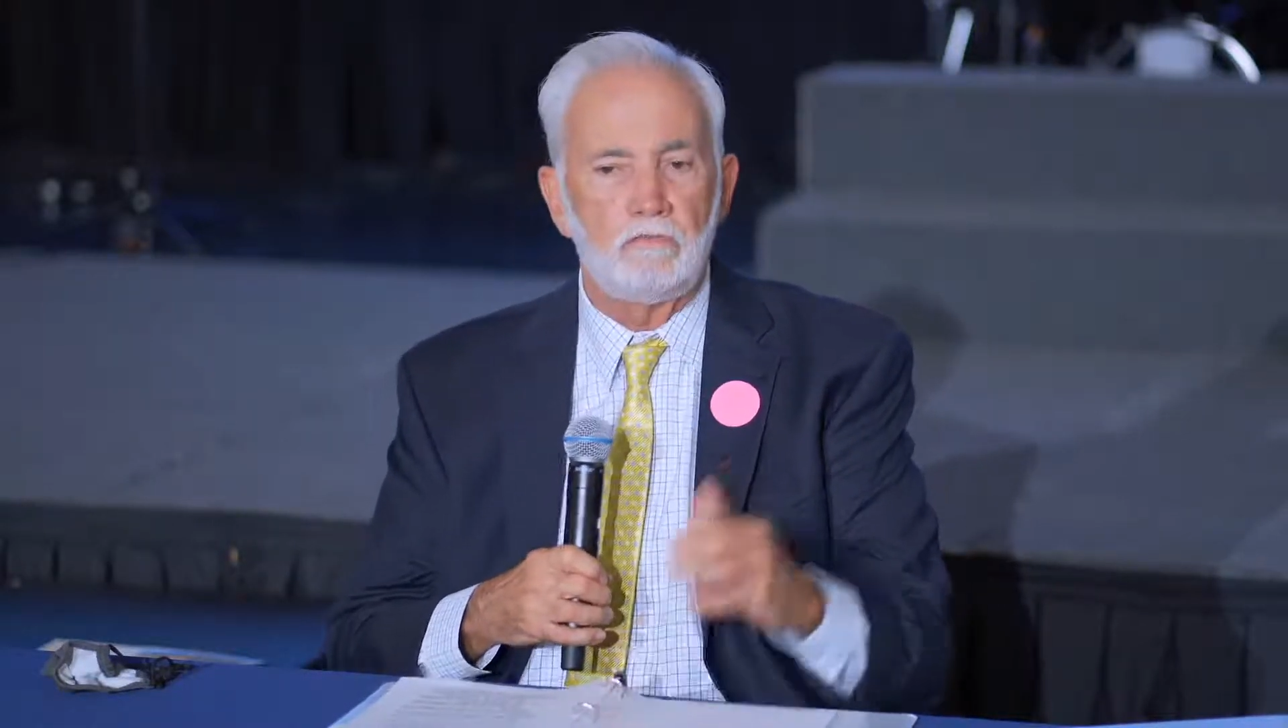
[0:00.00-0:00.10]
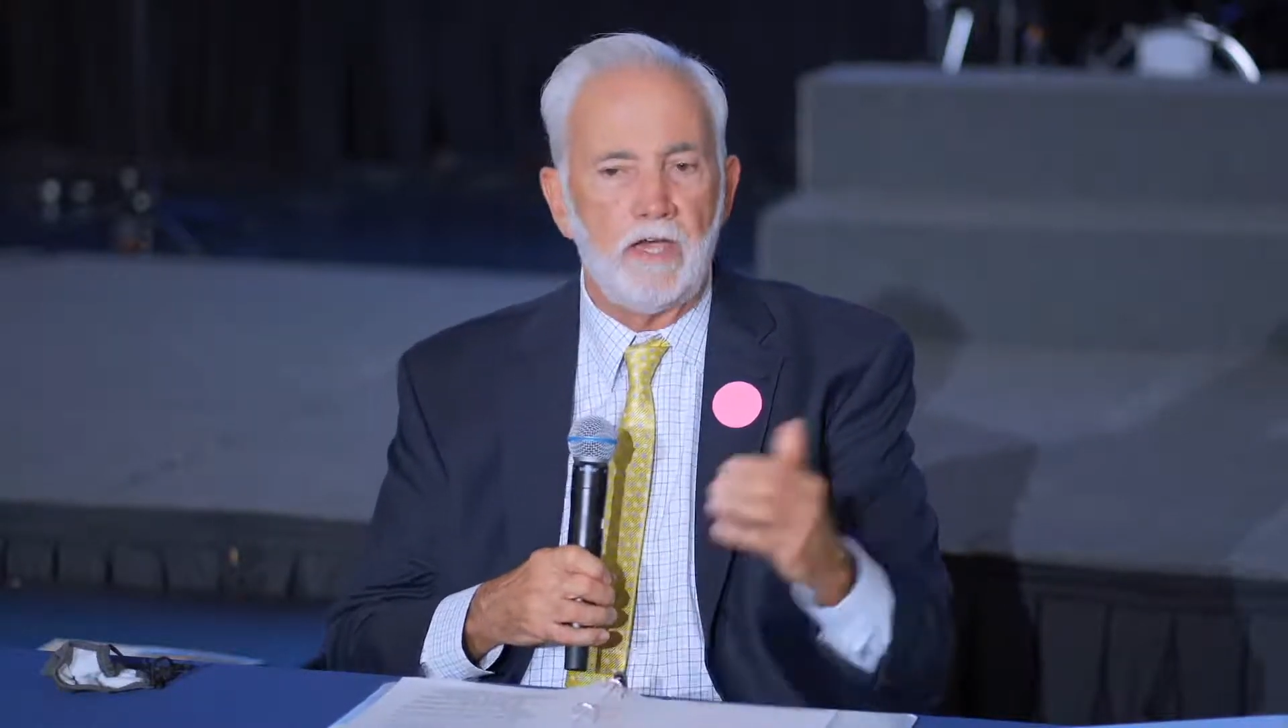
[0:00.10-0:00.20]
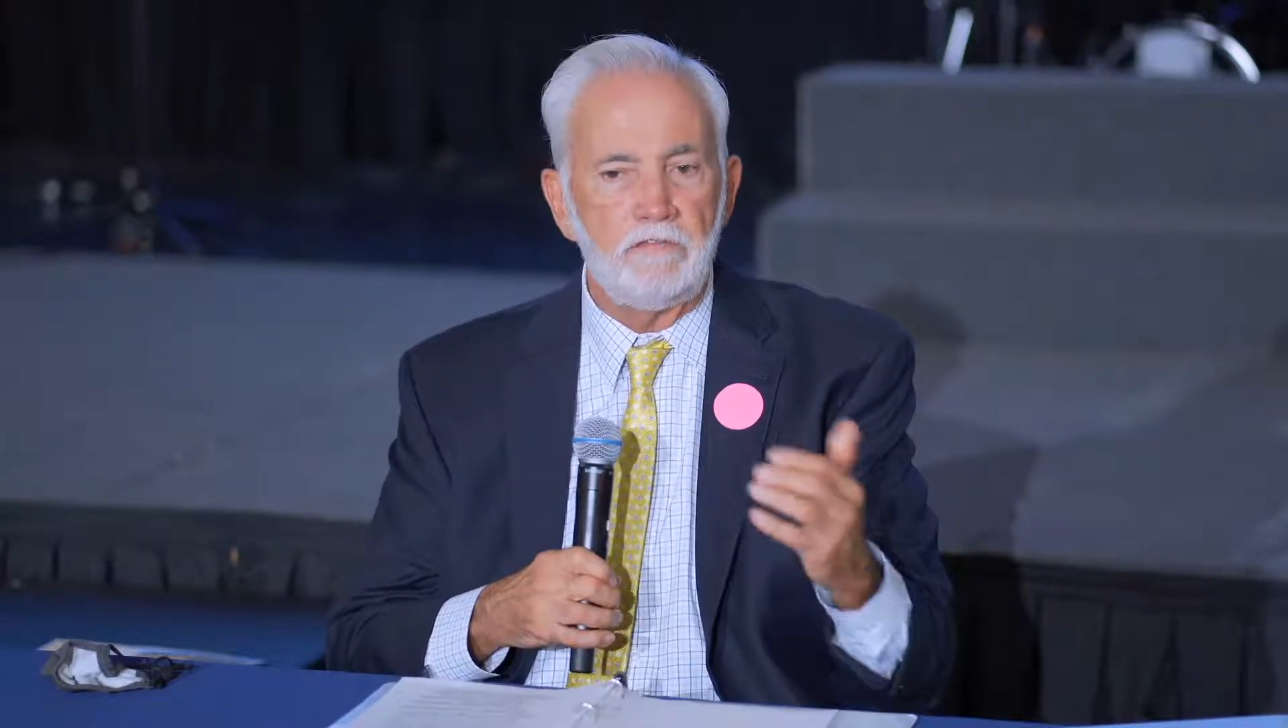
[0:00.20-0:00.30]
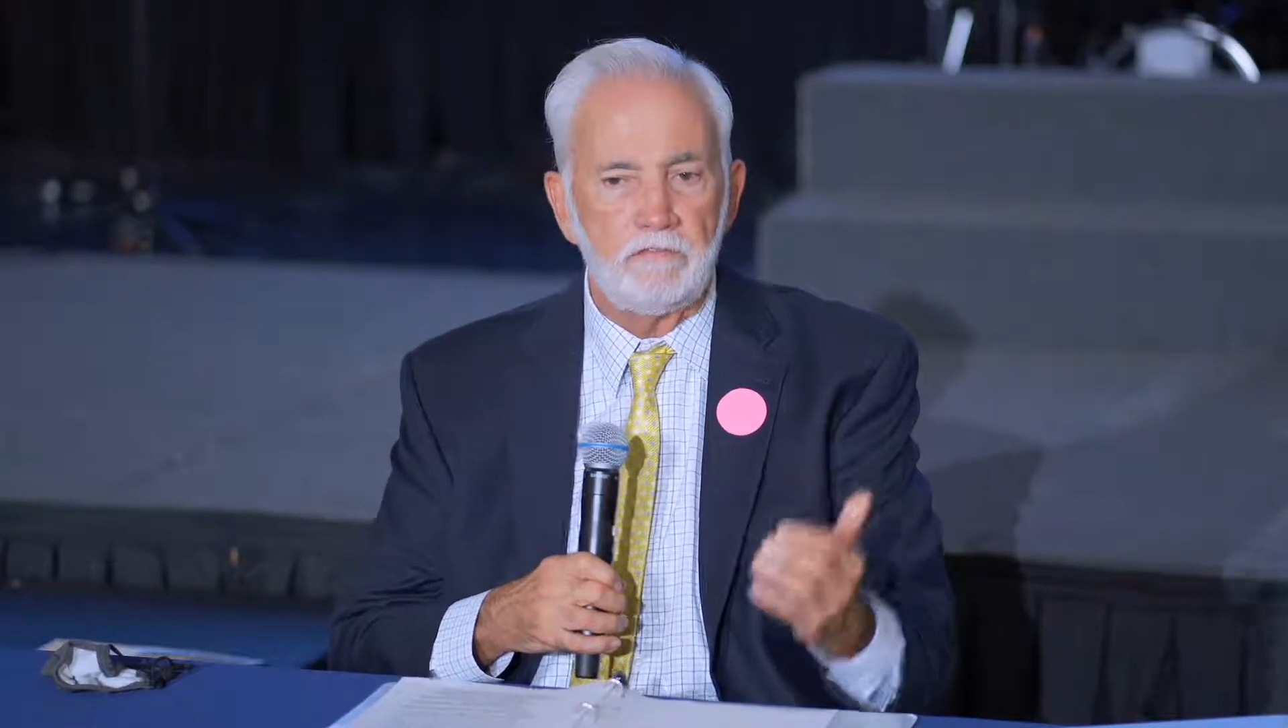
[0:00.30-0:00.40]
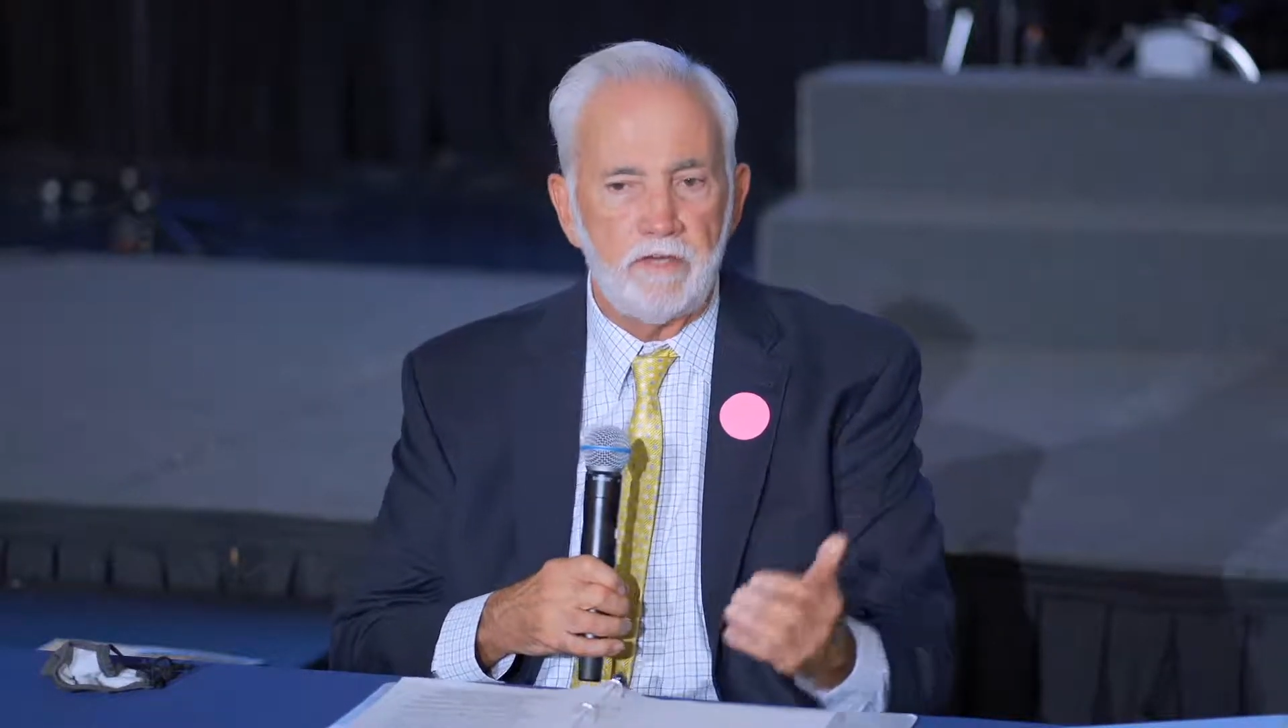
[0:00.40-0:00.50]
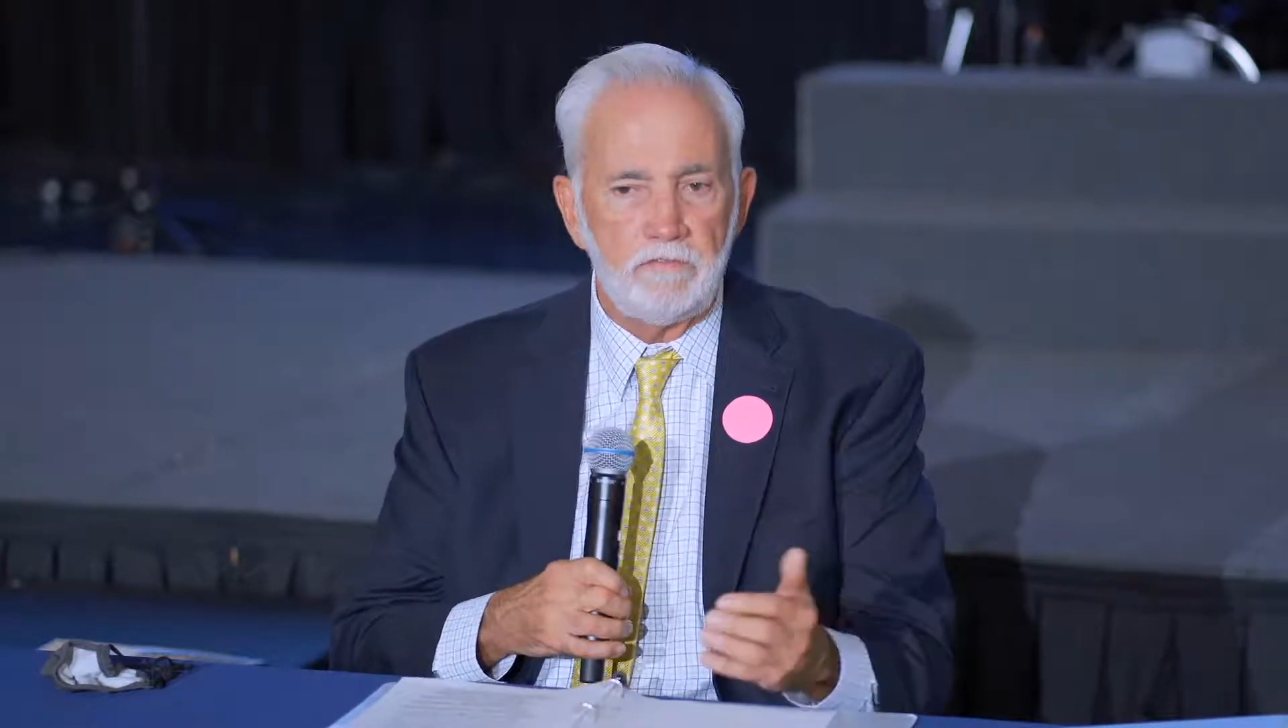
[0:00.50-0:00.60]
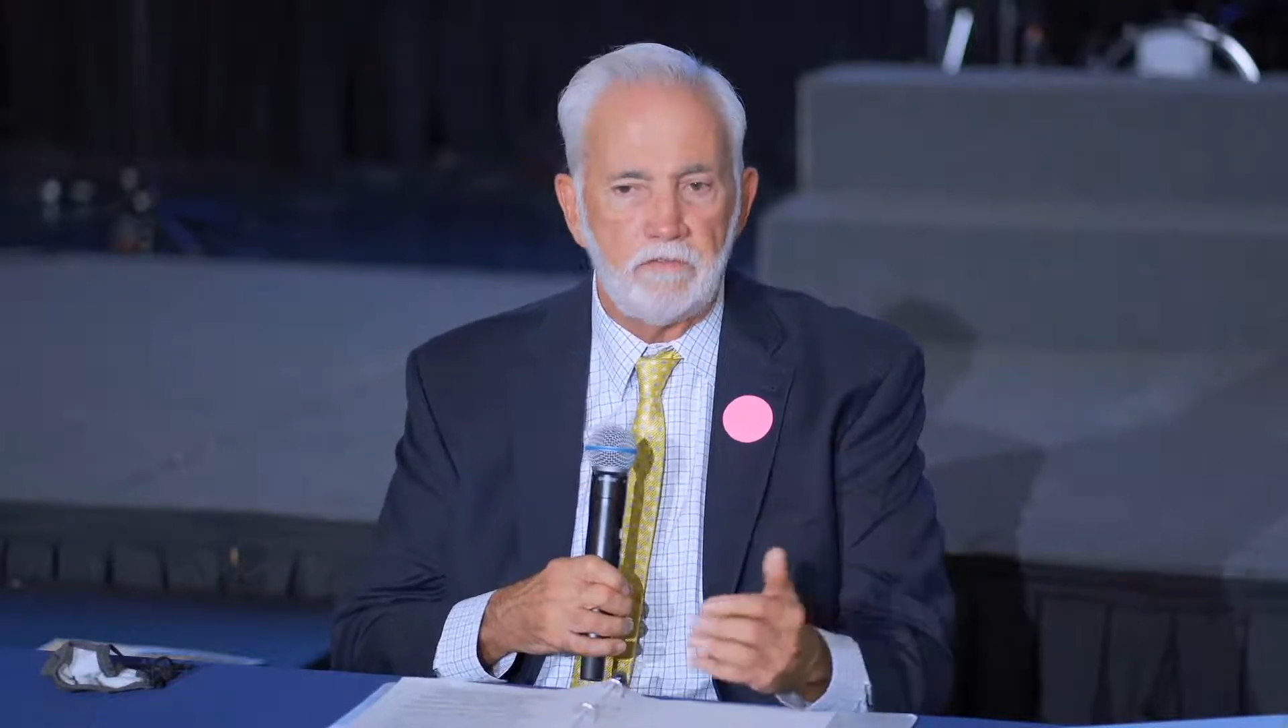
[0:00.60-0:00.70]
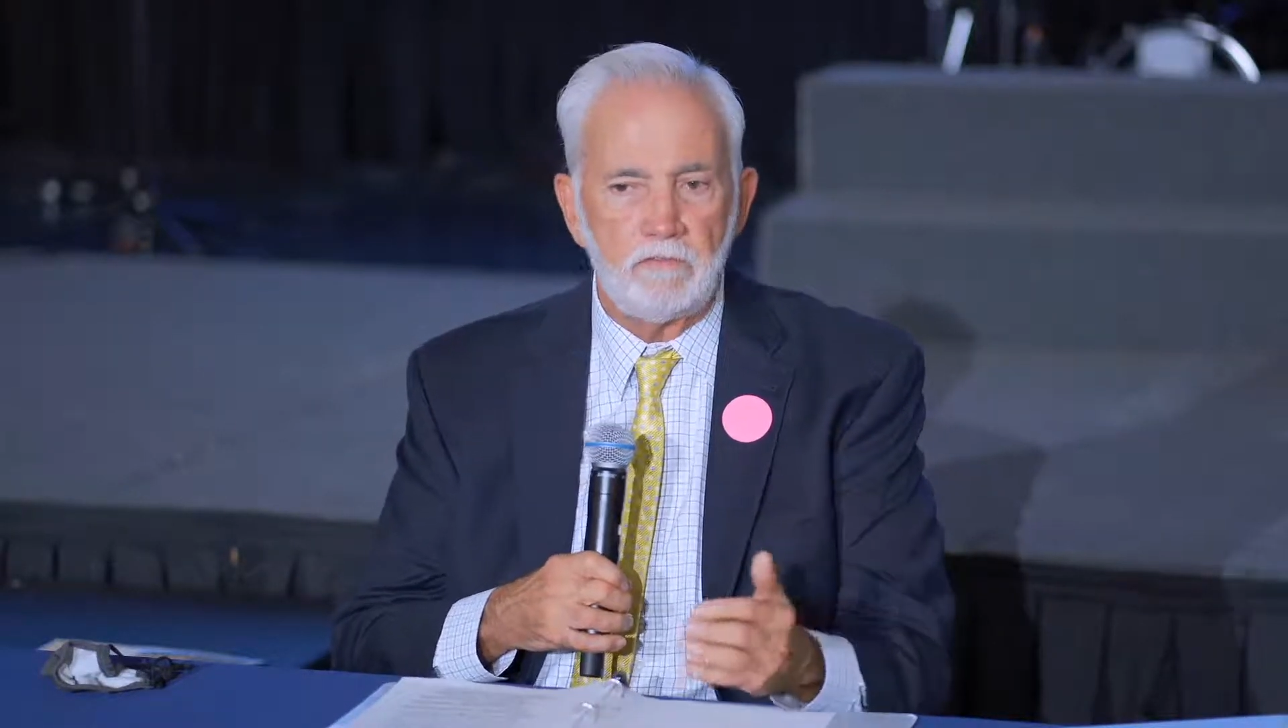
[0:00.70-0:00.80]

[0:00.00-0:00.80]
face-to-face